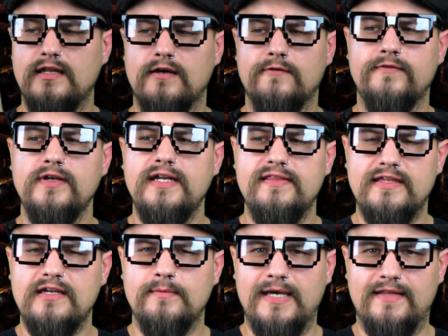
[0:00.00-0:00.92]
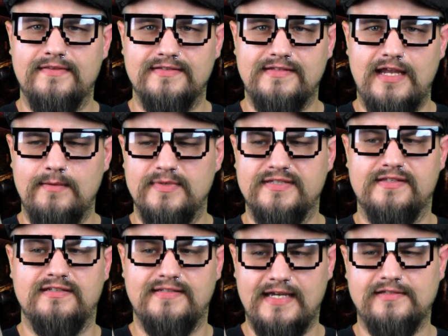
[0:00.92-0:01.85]
Now a funny thing about this game
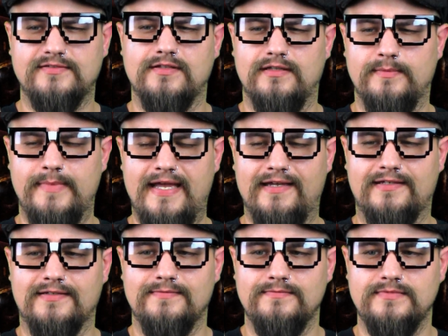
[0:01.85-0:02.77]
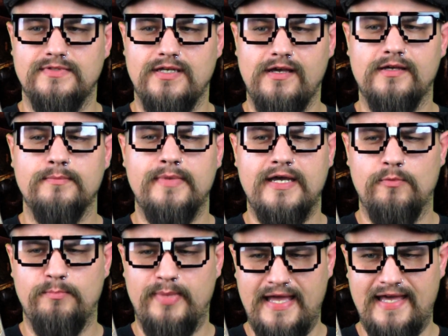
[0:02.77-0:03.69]
is the text on the back. Talk
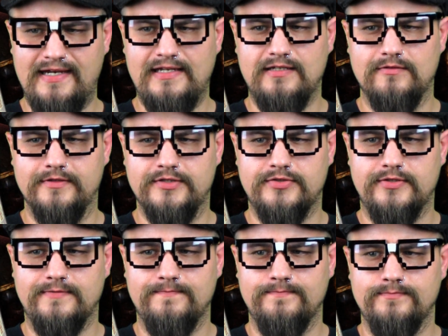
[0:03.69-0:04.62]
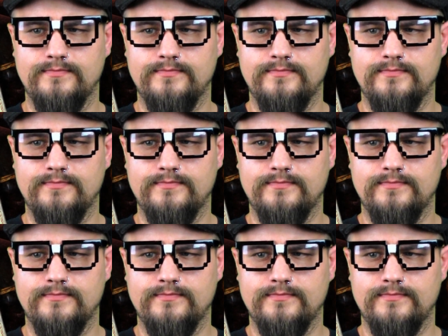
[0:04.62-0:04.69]
about bad English.